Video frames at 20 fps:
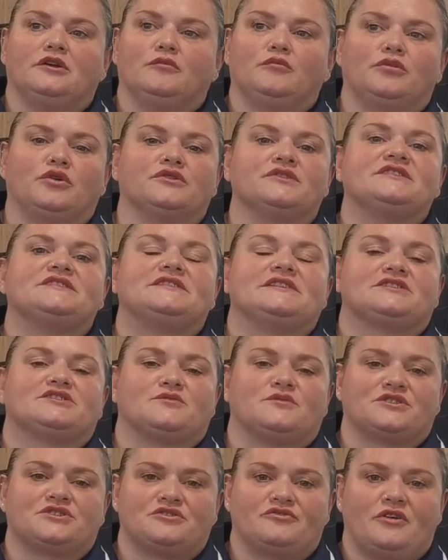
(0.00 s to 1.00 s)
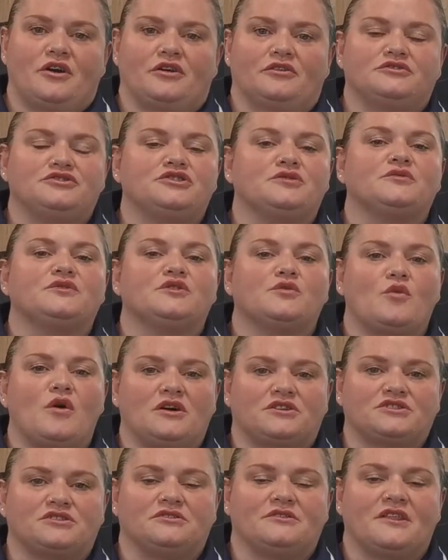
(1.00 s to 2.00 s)
putting the dishwasher on, doing the
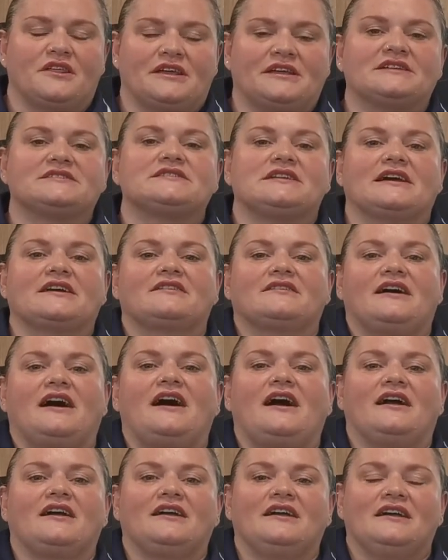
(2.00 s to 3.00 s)
washing and things like that.